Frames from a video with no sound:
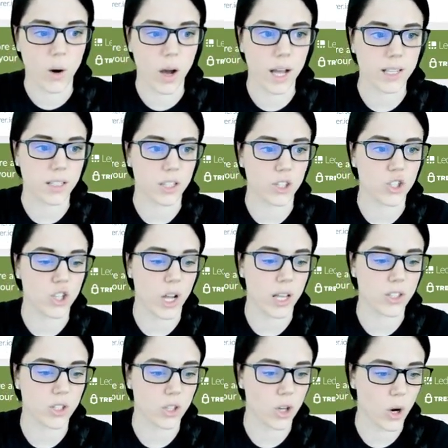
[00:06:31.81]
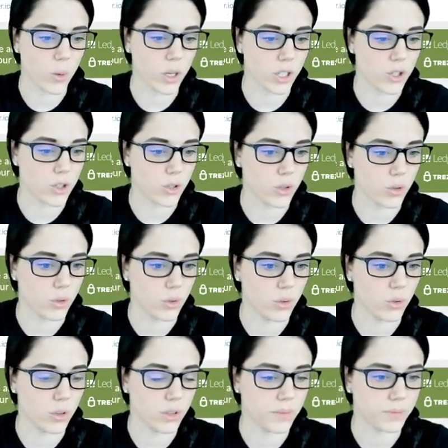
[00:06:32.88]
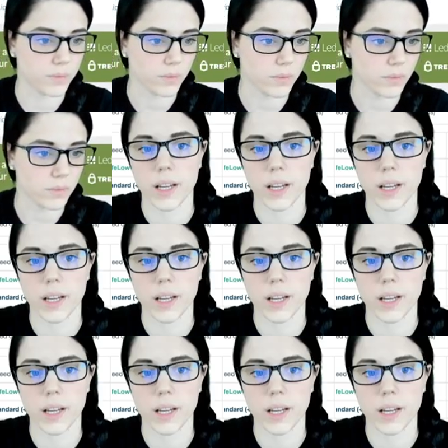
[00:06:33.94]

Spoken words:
Now, I suggest going to